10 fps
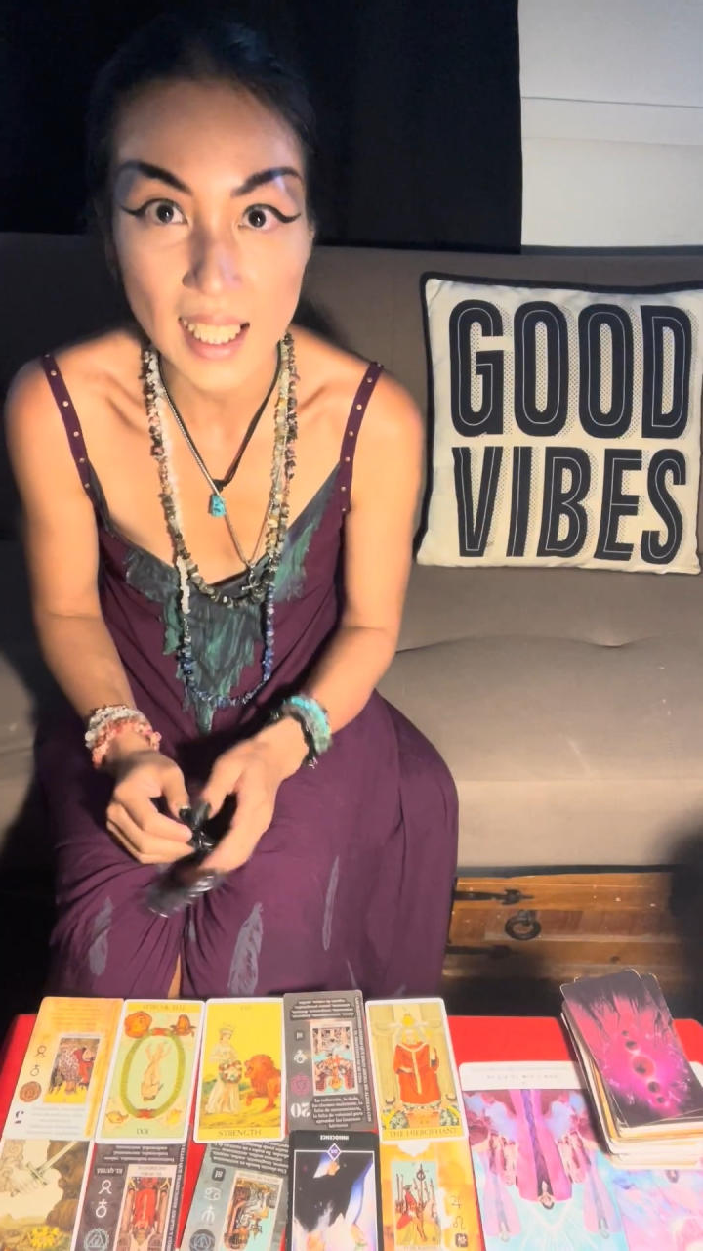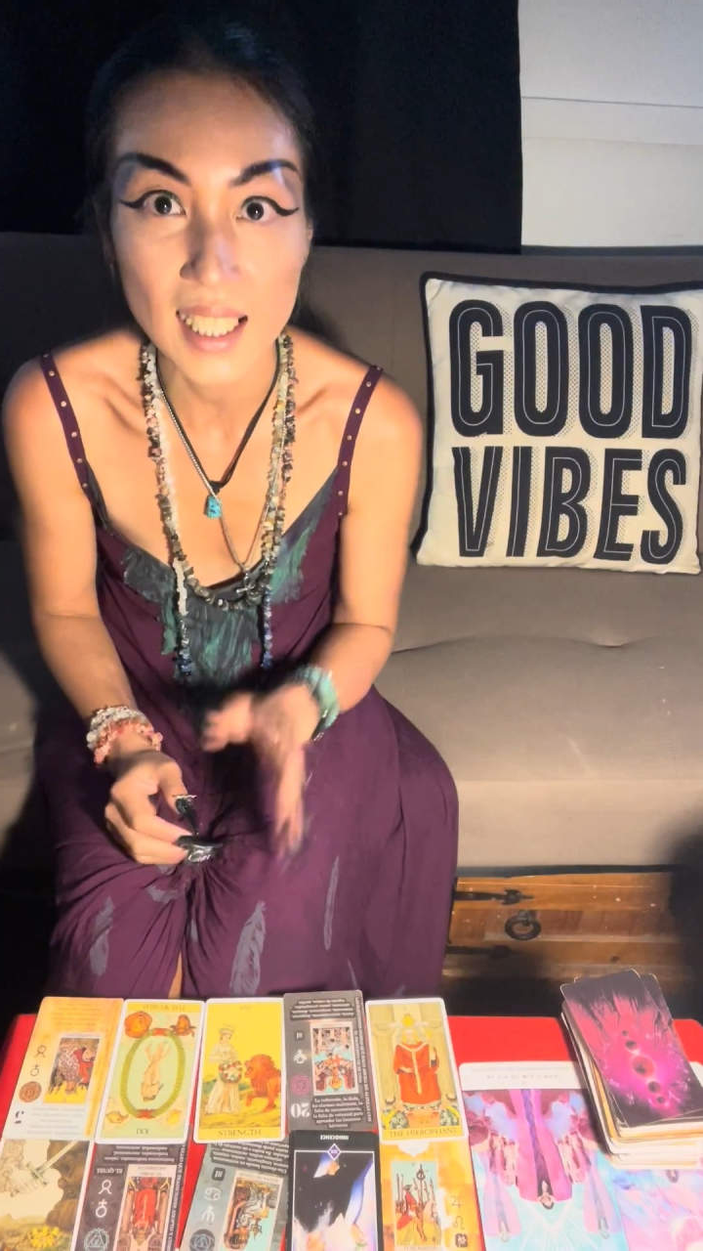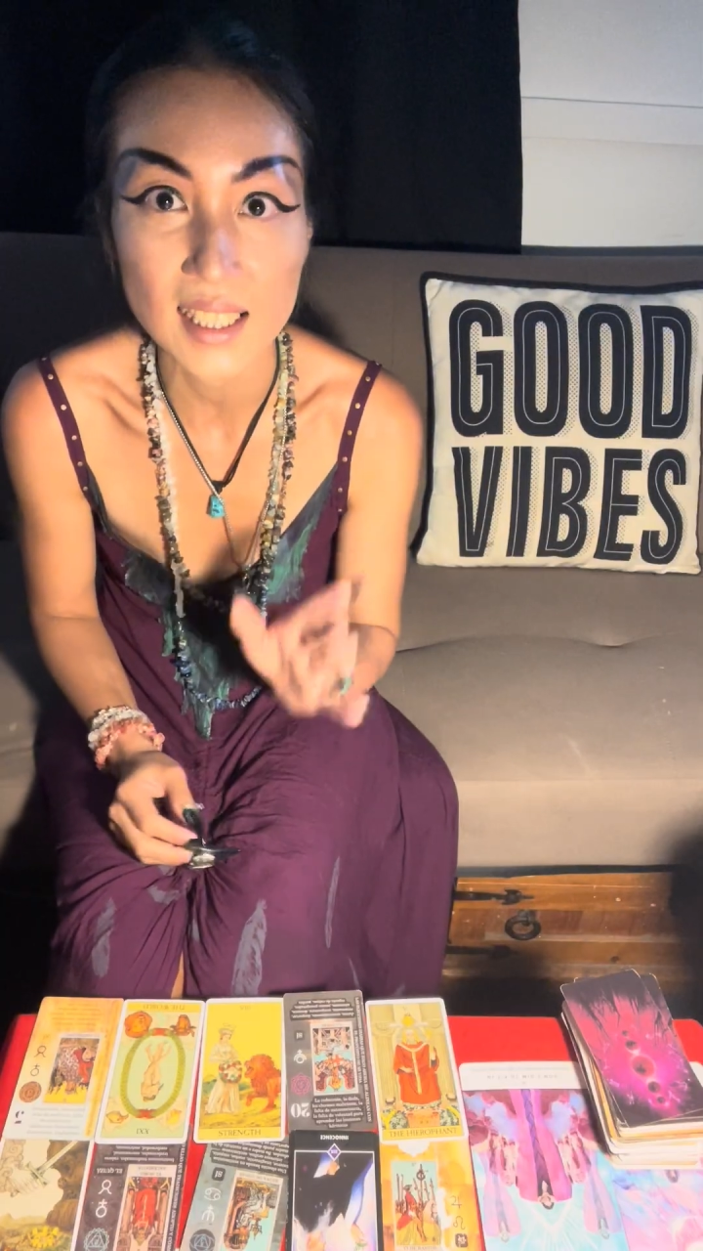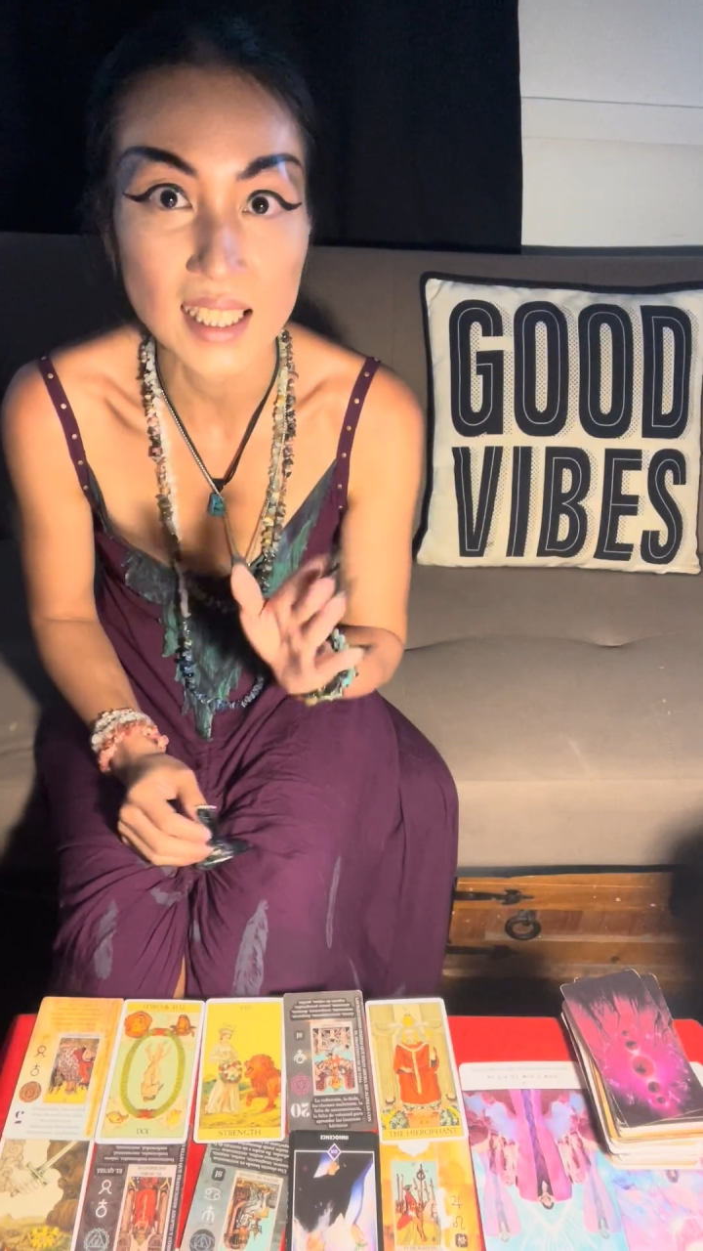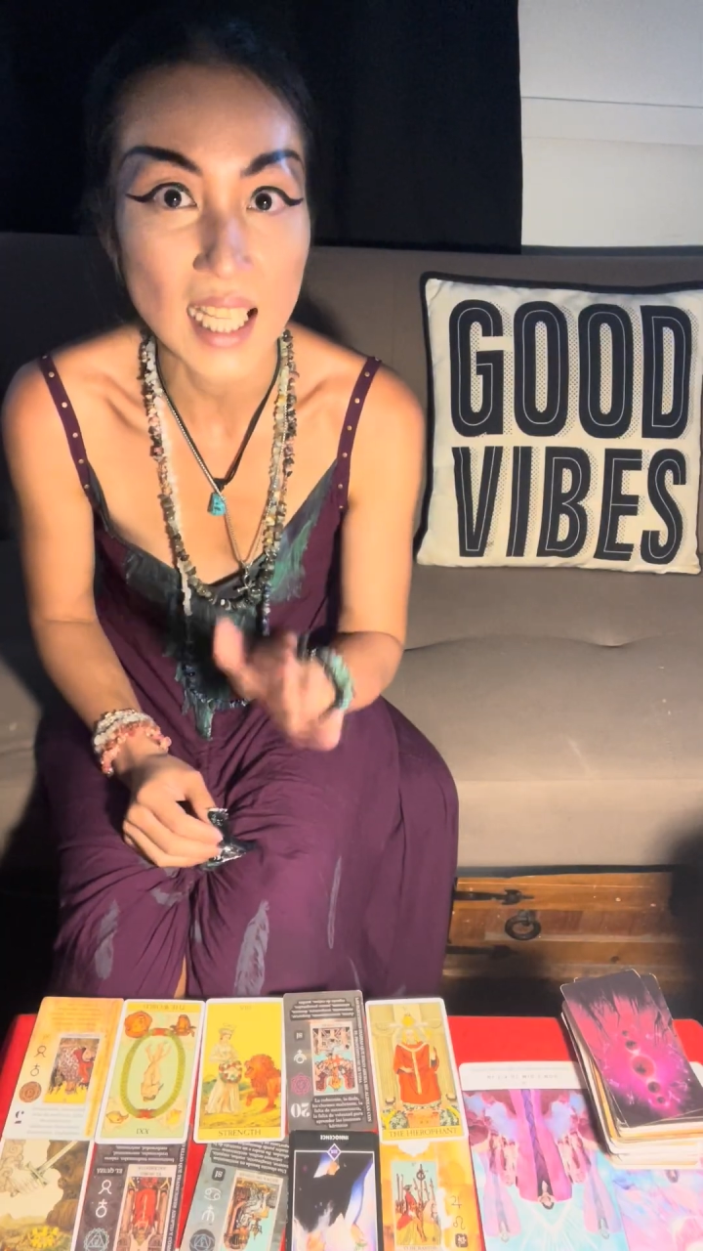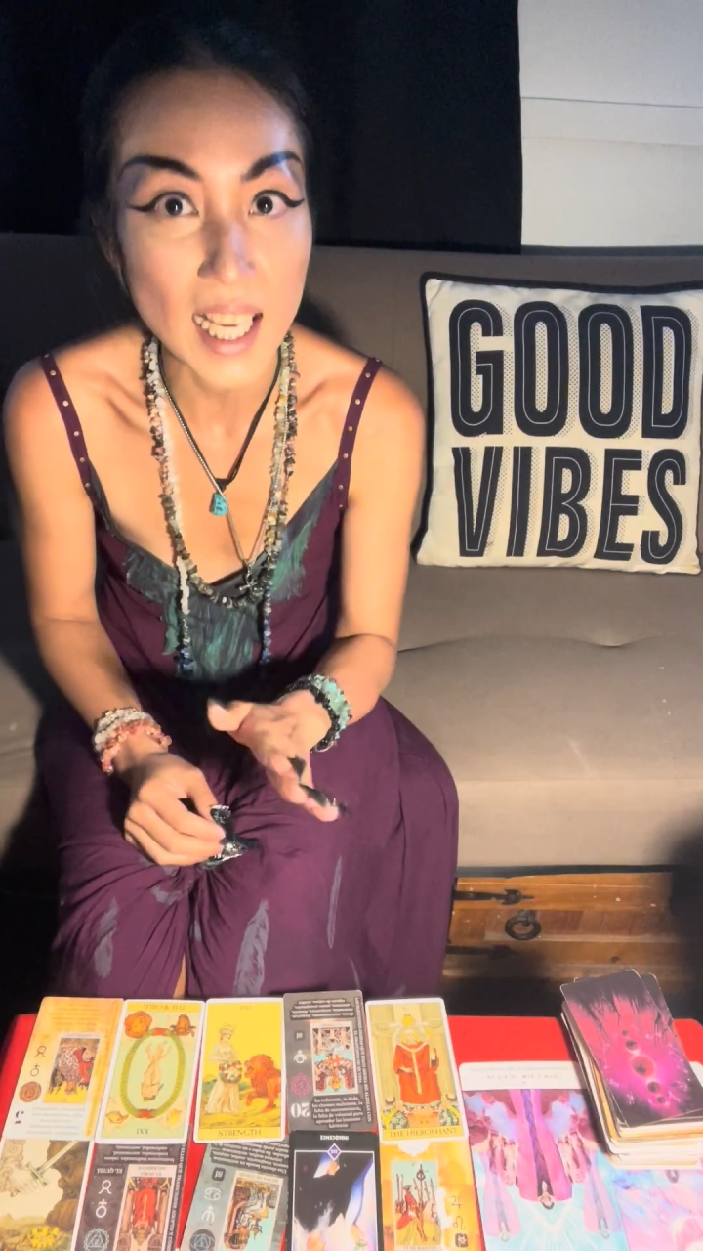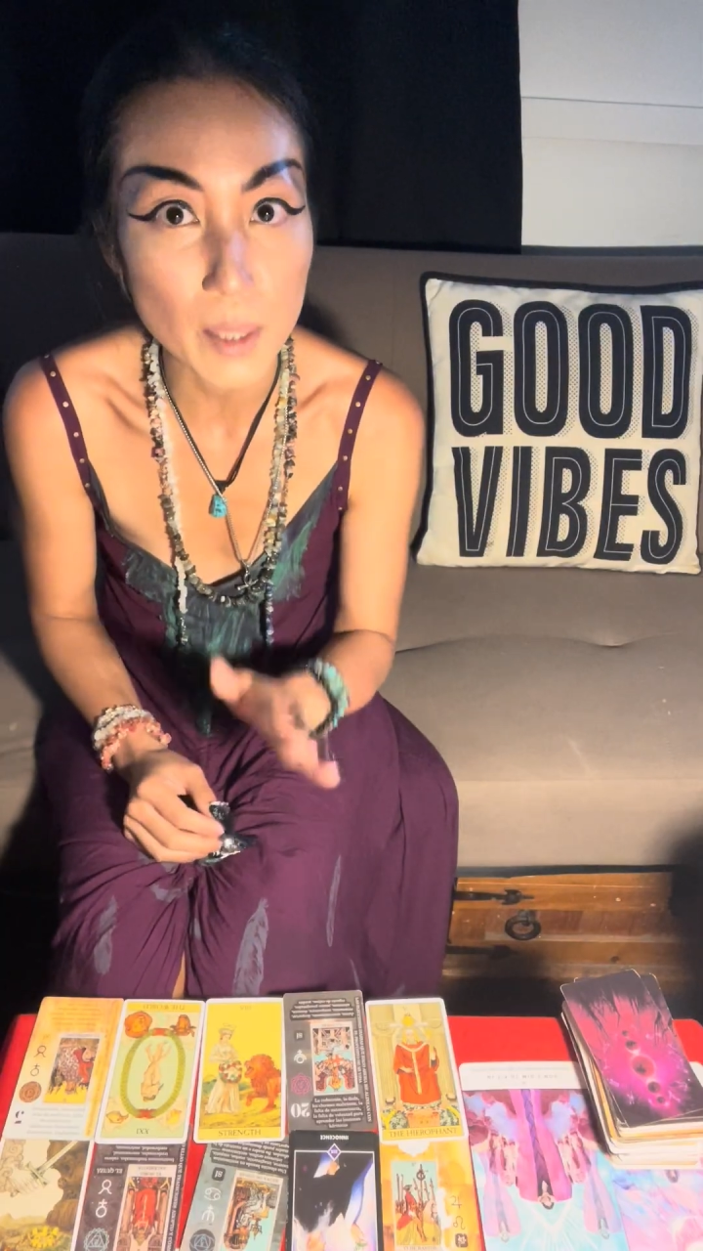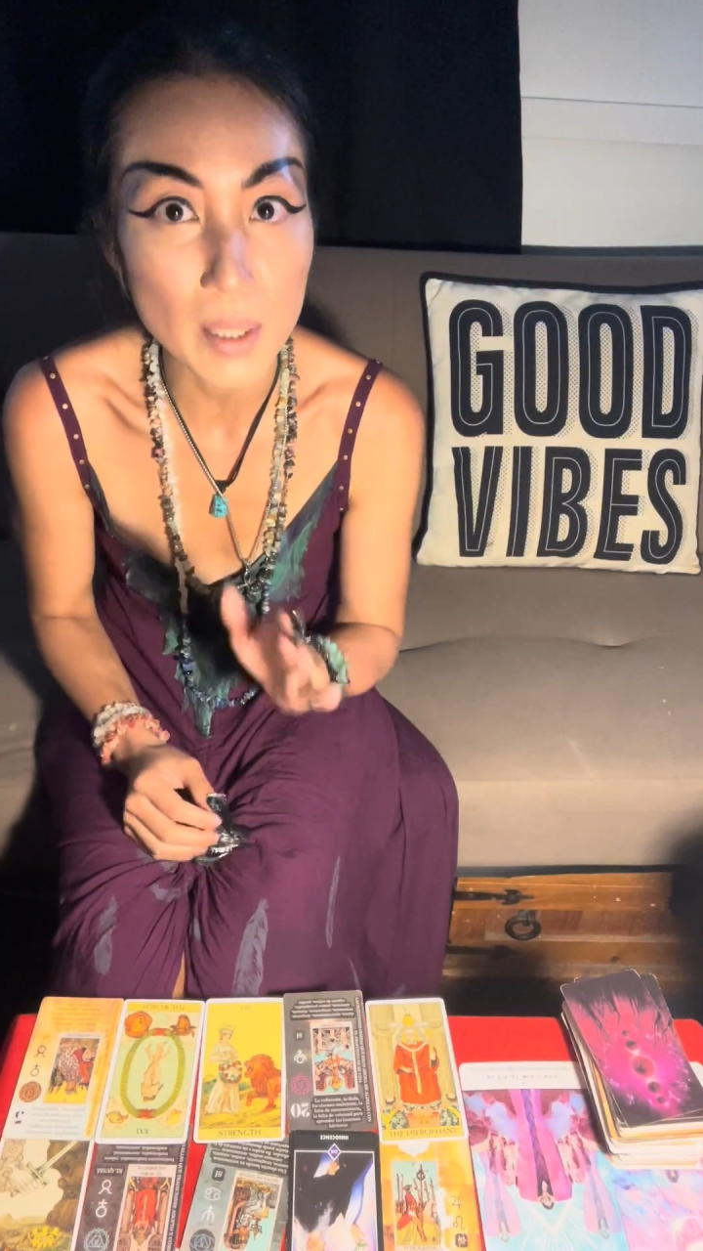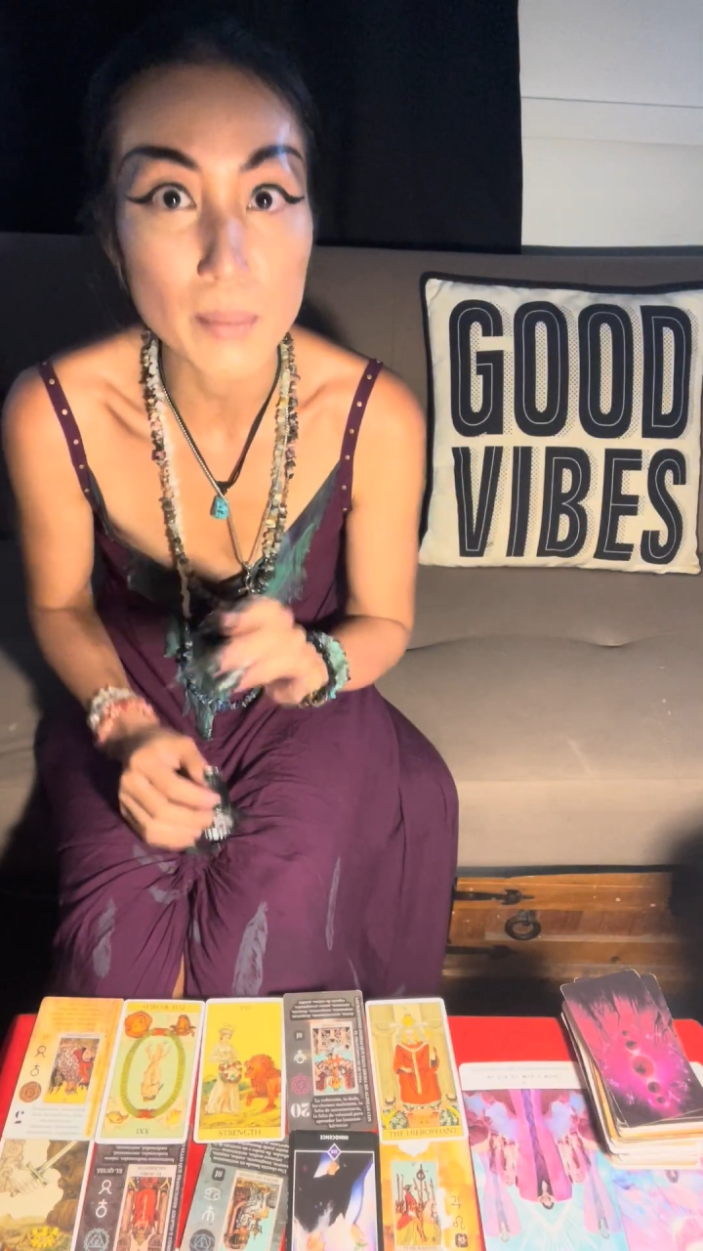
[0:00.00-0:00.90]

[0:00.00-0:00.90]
it as an enemy,